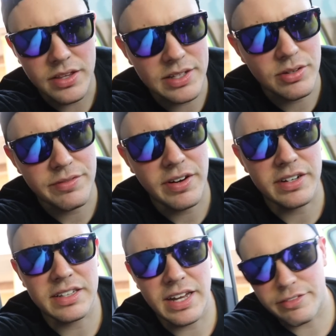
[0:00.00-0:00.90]
that's what I found
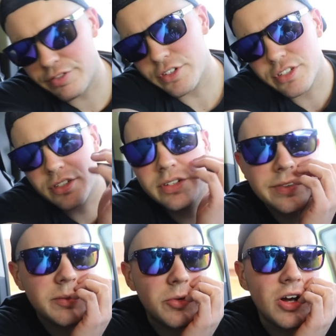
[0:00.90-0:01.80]
online first. So
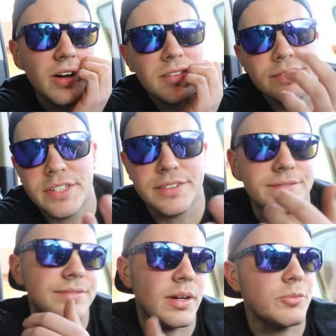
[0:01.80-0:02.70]
if I'm wrong, then
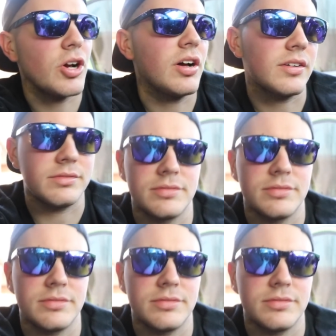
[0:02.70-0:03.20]
I'm wrong.